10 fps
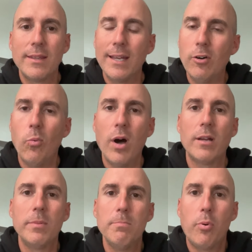they don't
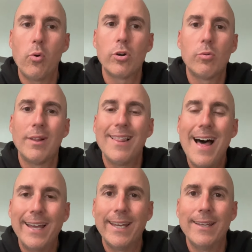want to be portal
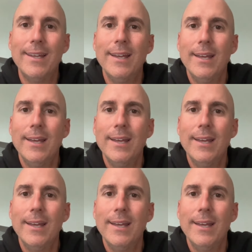reliant